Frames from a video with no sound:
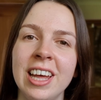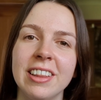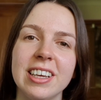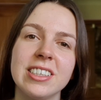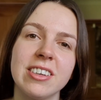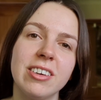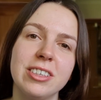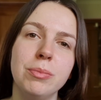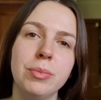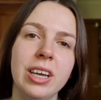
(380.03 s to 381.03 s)
they start
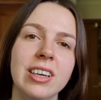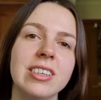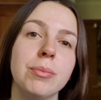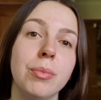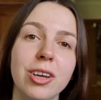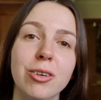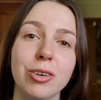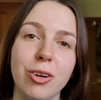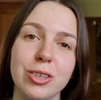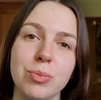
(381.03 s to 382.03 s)
to meet
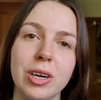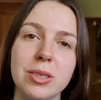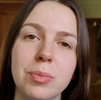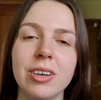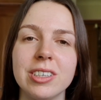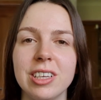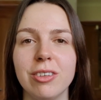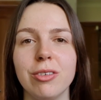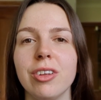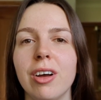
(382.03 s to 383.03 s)
migrant ospreys passing
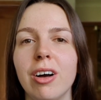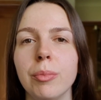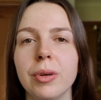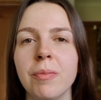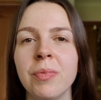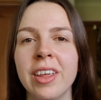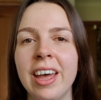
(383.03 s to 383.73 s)
through the harbour.